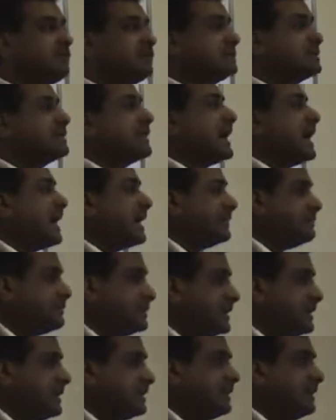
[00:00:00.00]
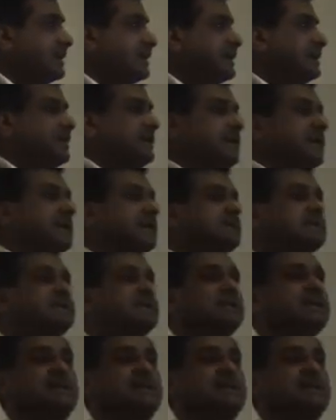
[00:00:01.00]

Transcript: what's happening is